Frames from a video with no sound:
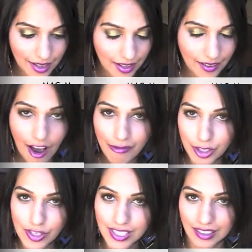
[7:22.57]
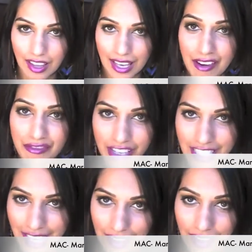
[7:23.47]
and I've been using it like every
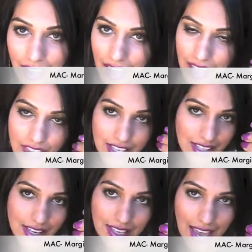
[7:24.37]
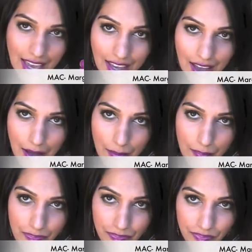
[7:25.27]
day. This is a, I